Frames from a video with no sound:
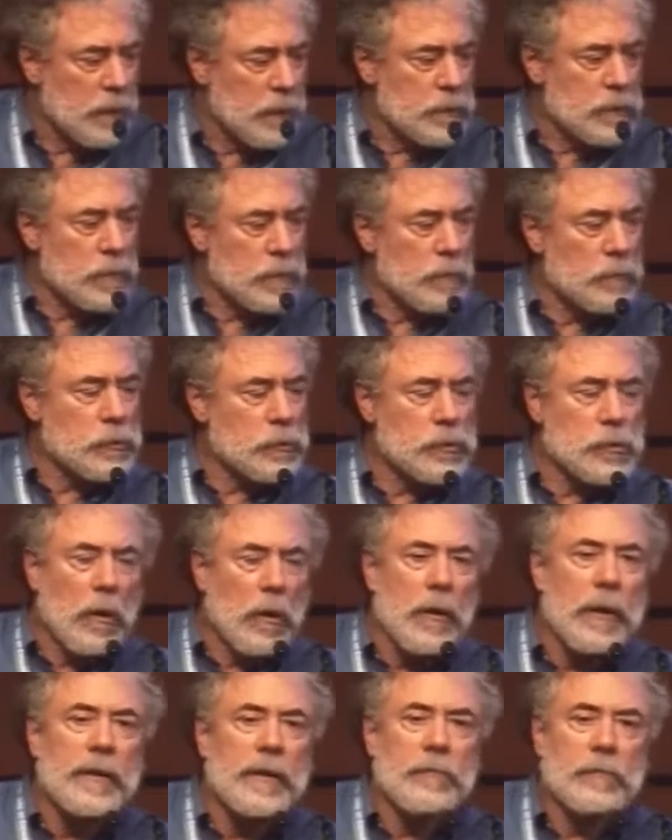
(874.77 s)
So
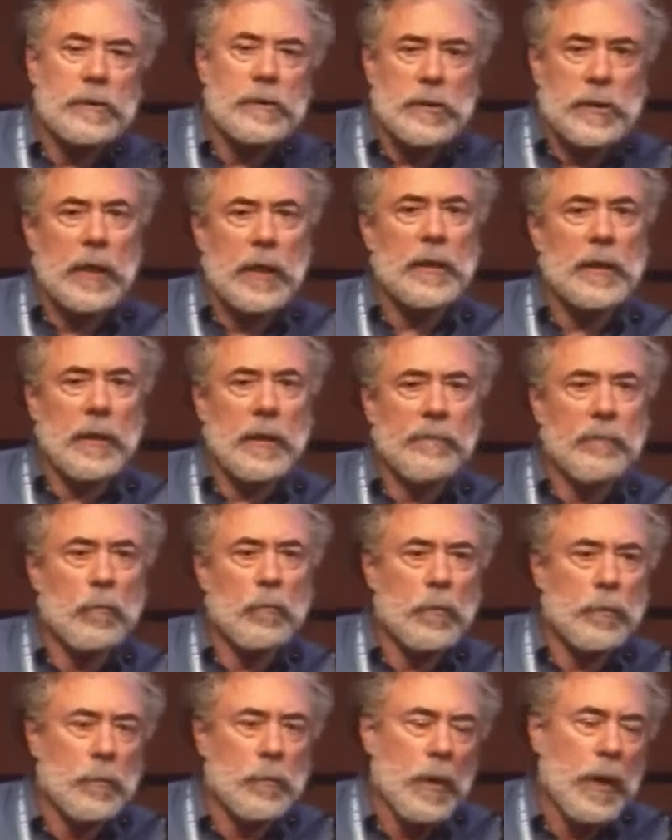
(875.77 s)
starting at the site level
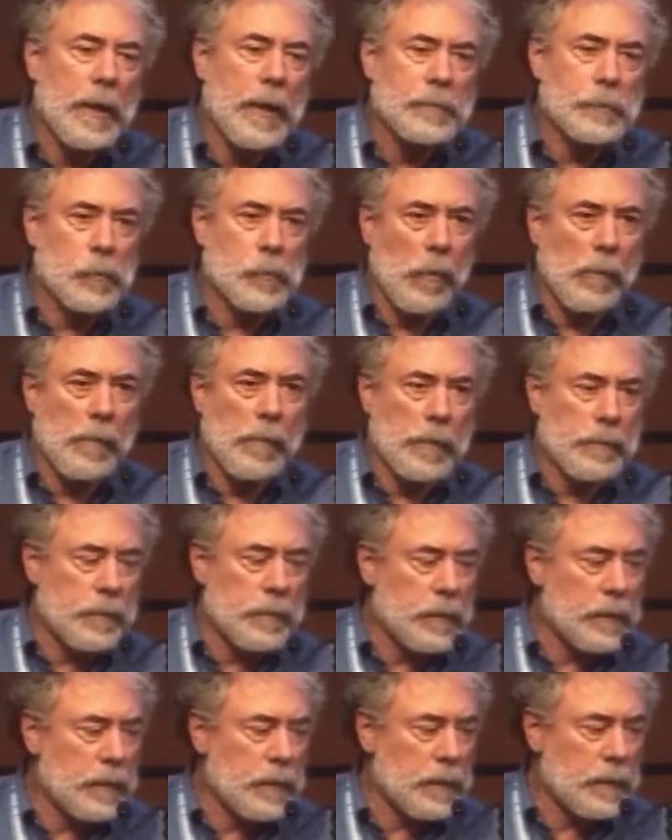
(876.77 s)
with perhaps what might
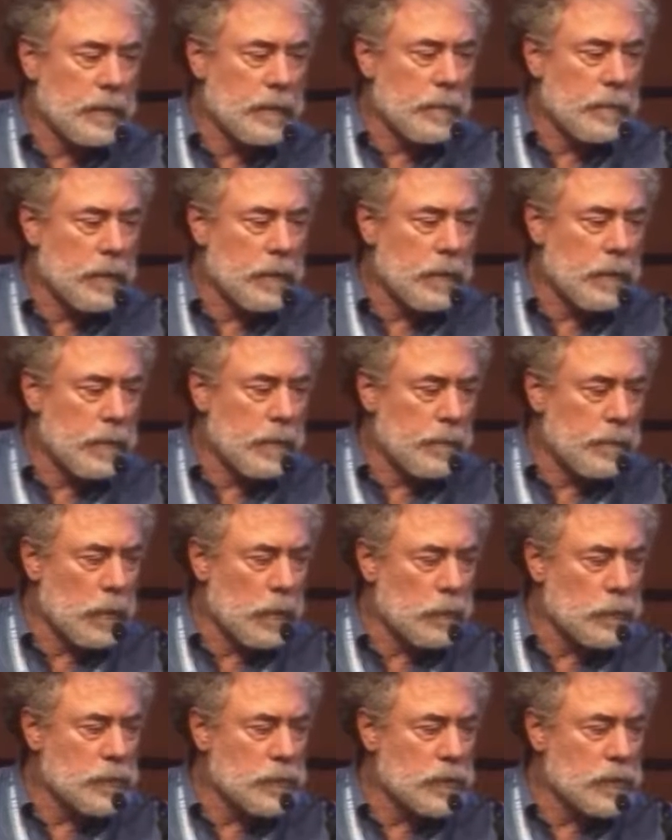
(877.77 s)
be the
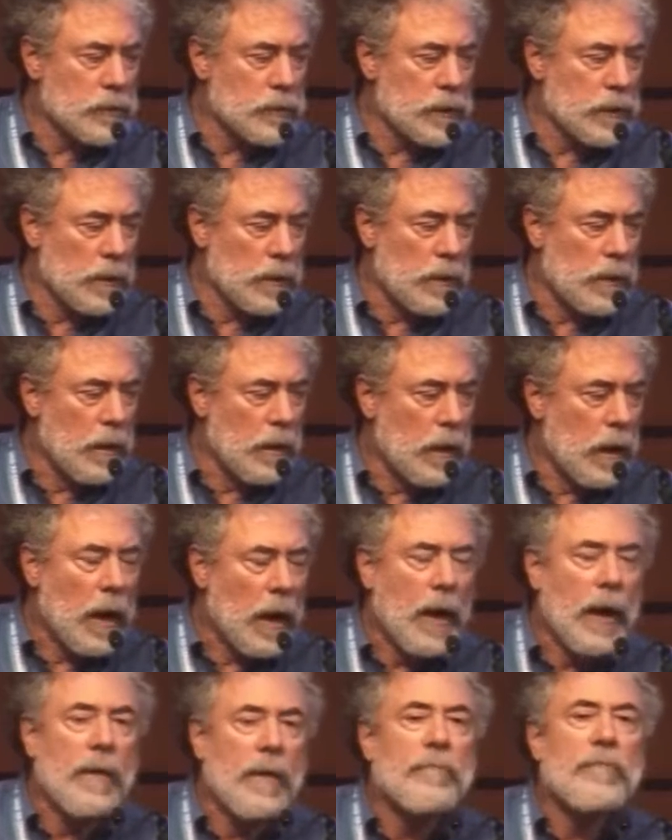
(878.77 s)
most
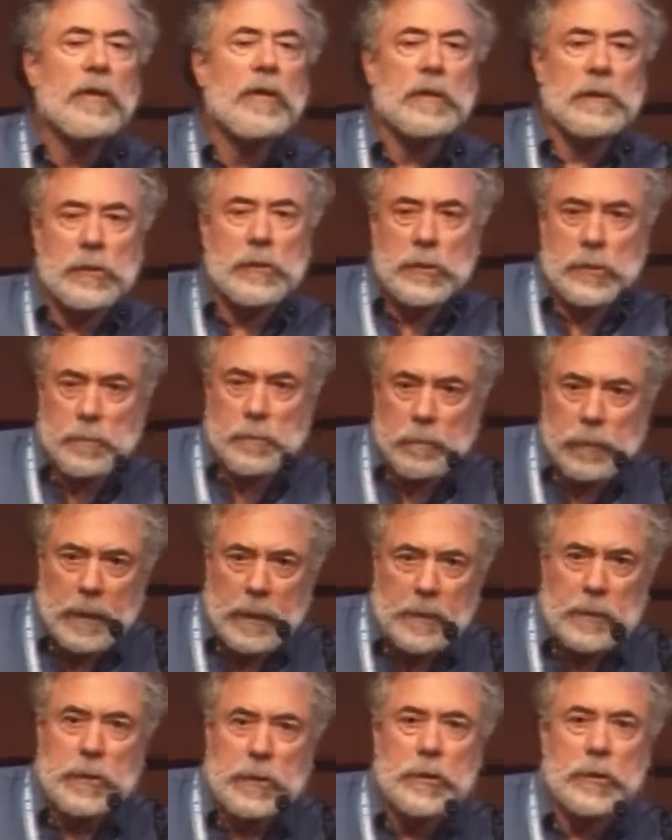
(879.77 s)
obvious
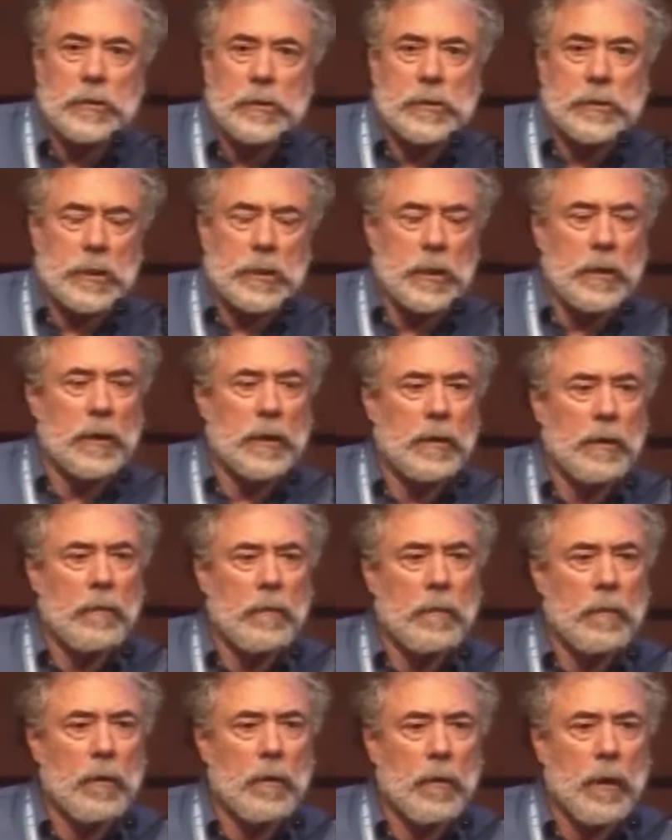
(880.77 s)
places
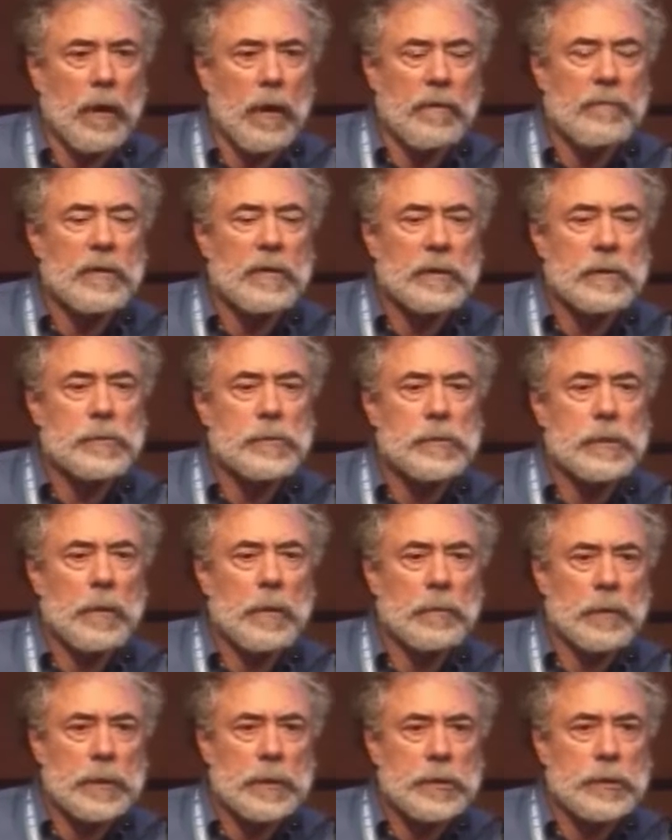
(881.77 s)

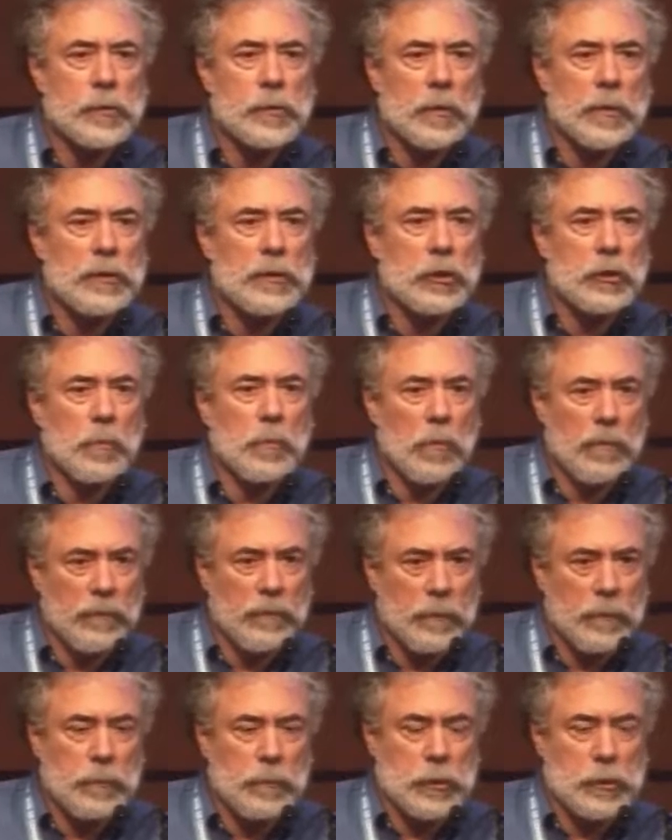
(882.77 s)
where a
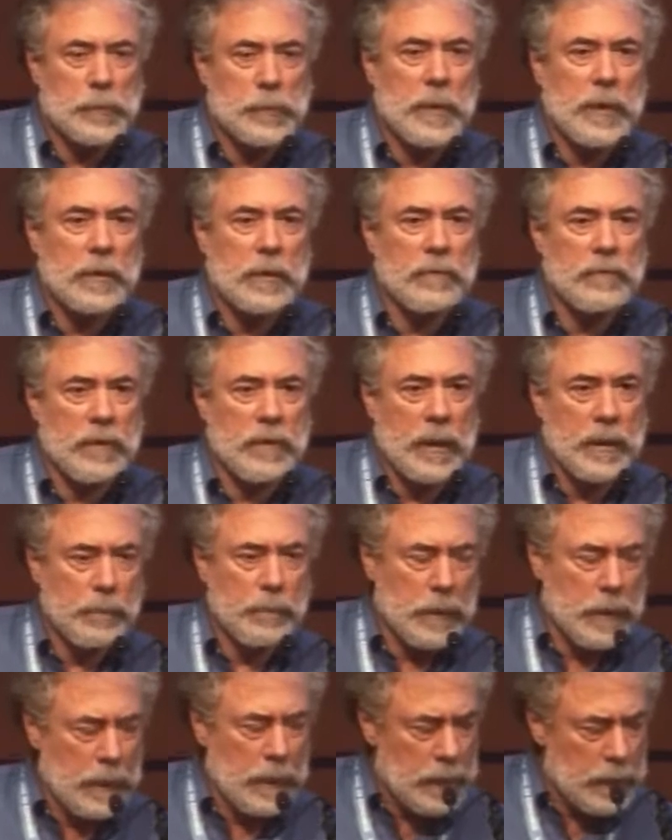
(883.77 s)
geomorphic perspective can
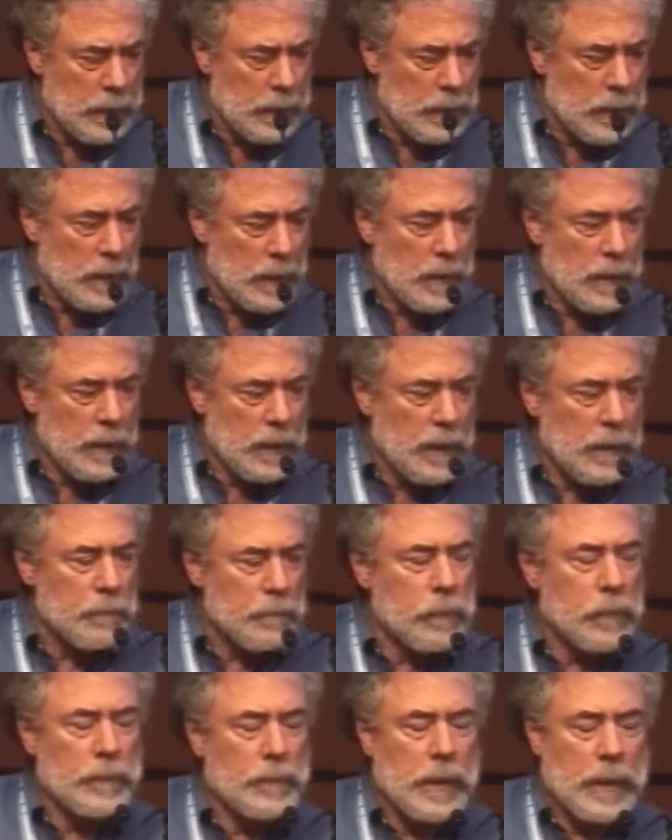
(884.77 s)
be
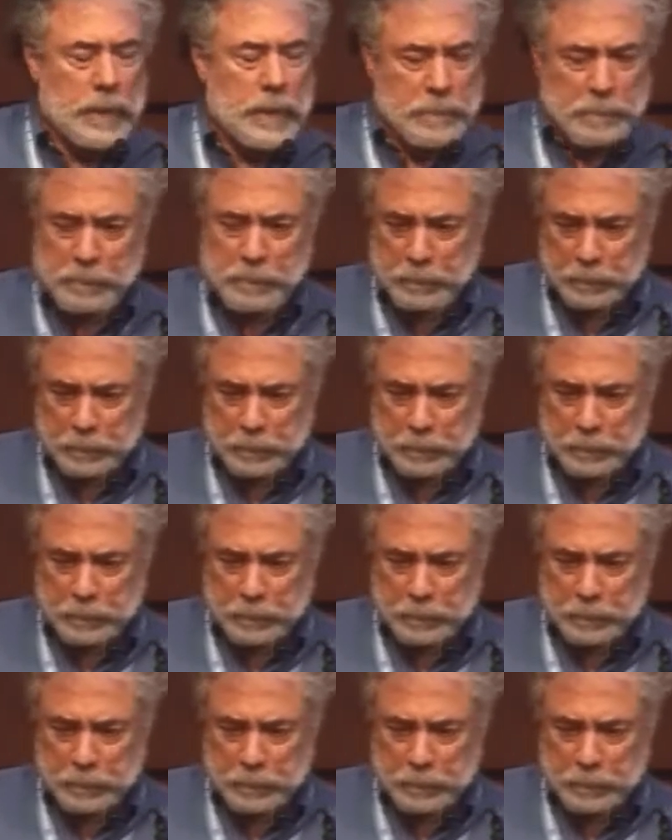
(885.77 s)
implemented.